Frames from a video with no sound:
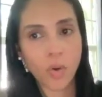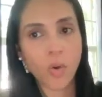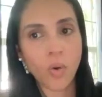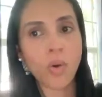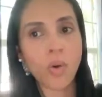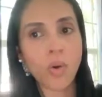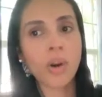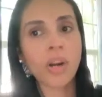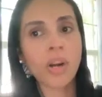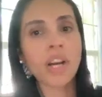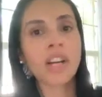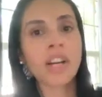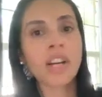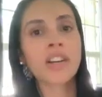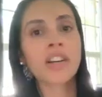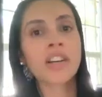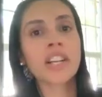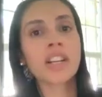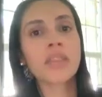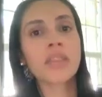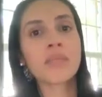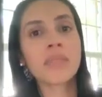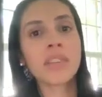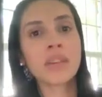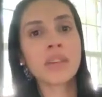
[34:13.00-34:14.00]
Or
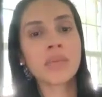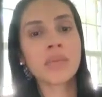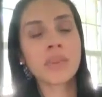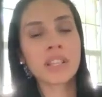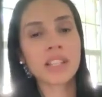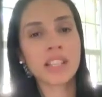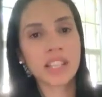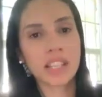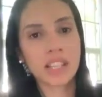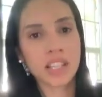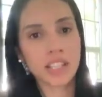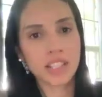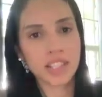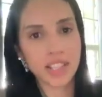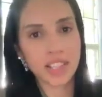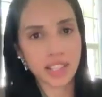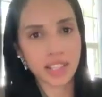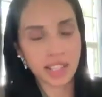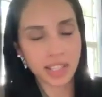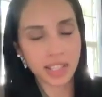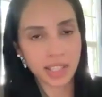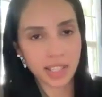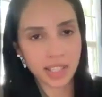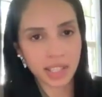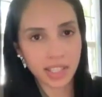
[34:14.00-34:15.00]
could it be where they're
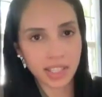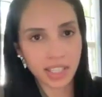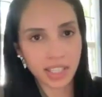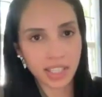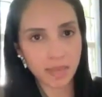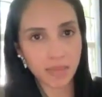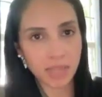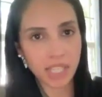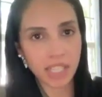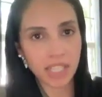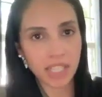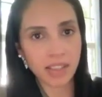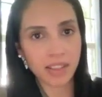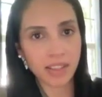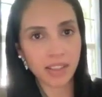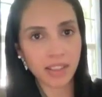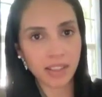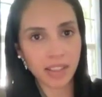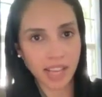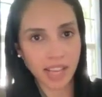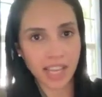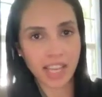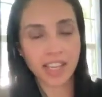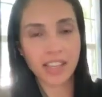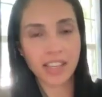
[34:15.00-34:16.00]
just dimming the
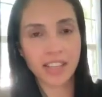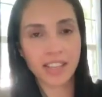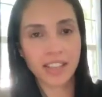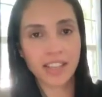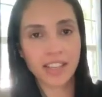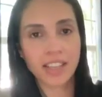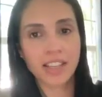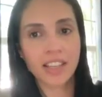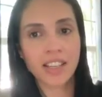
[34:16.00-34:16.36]
light?